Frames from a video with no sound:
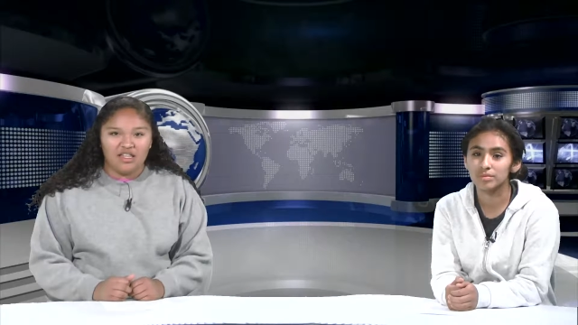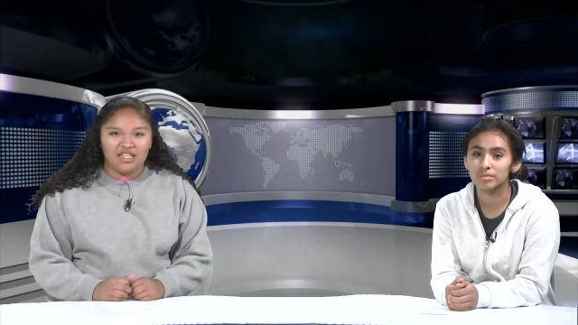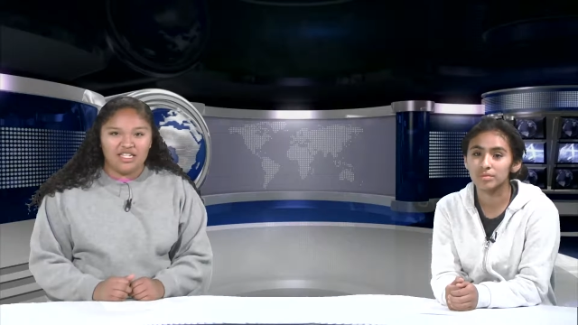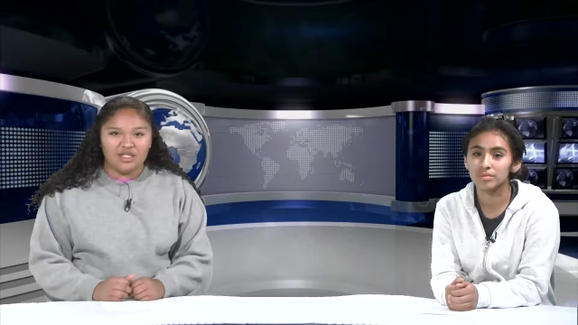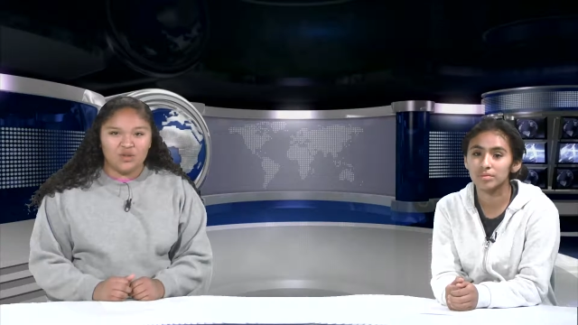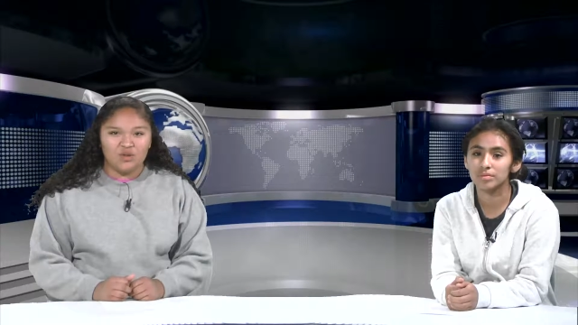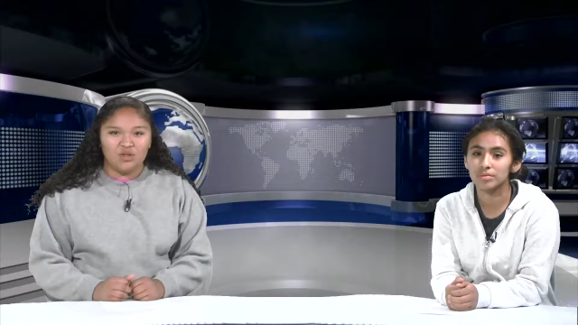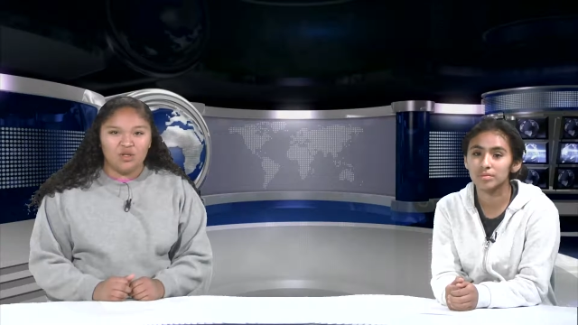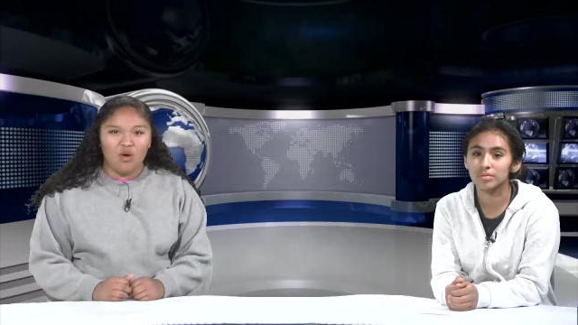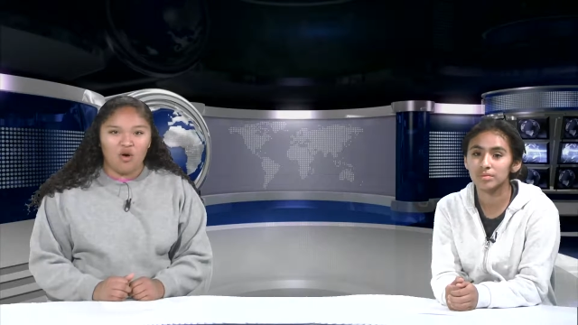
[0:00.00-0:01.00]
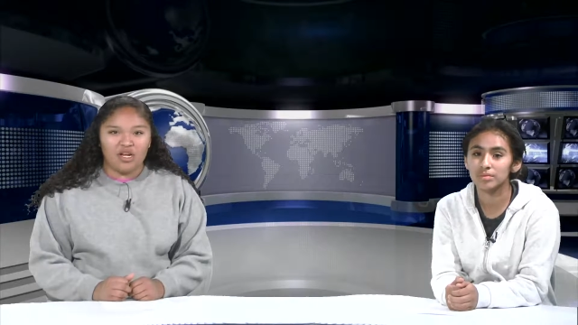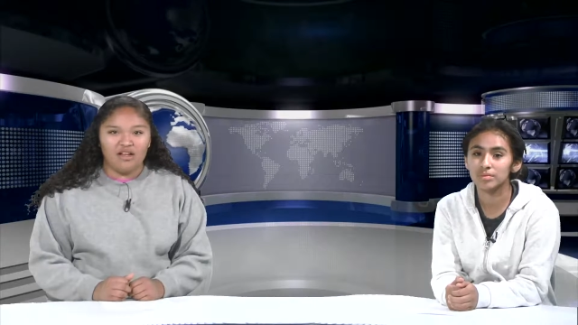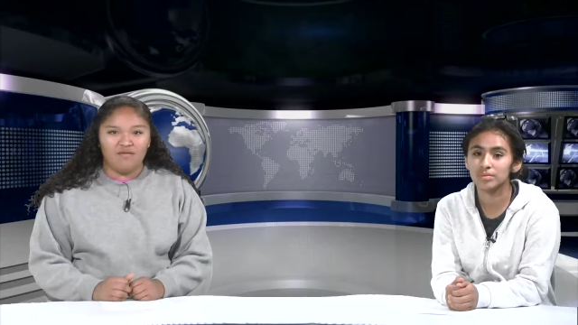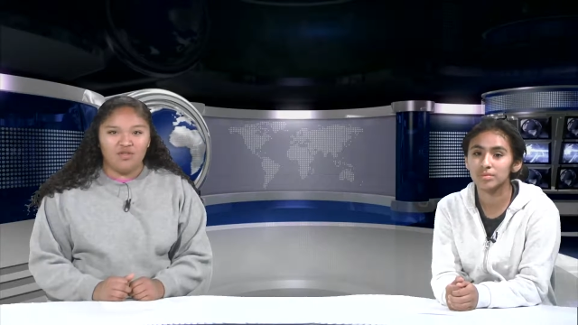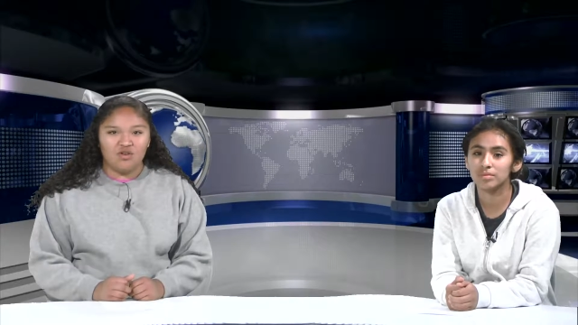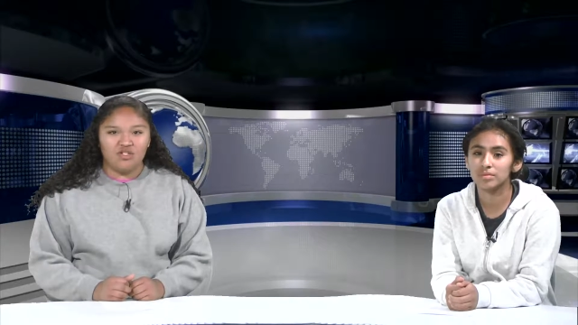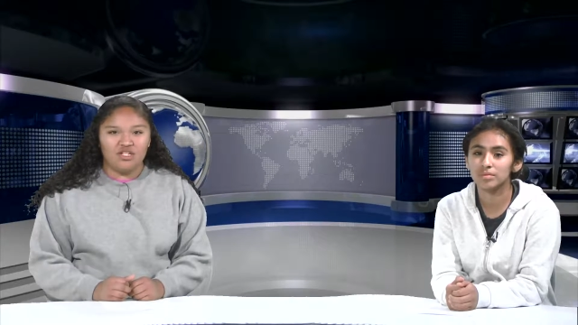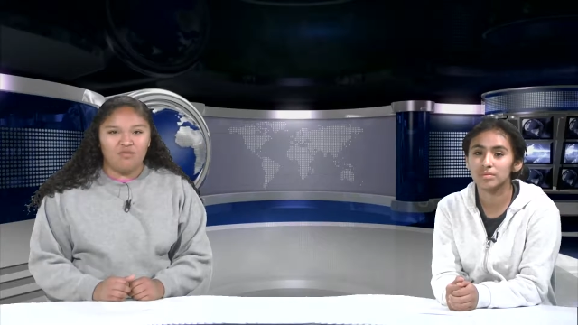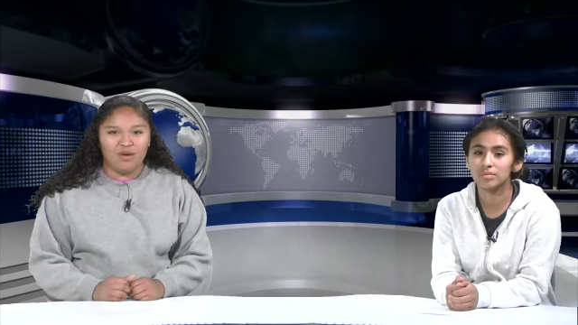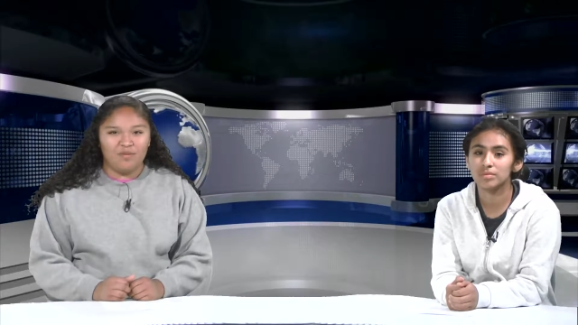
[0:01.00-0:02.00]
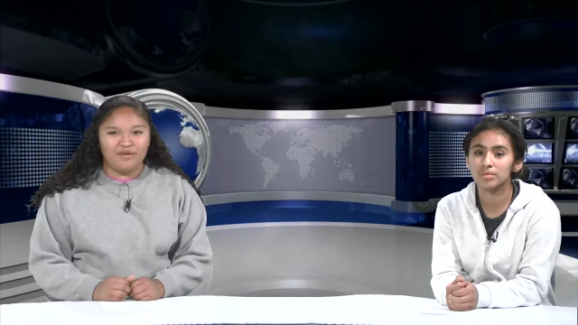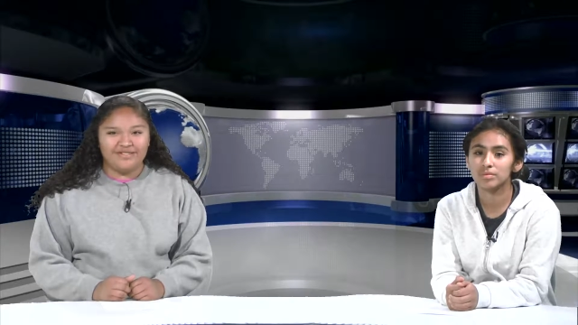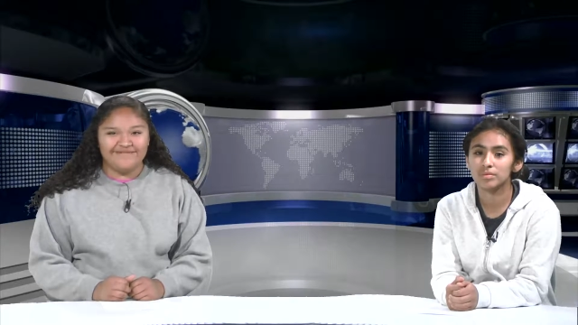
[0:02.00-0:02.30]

Speaker 1: this school or give certain people.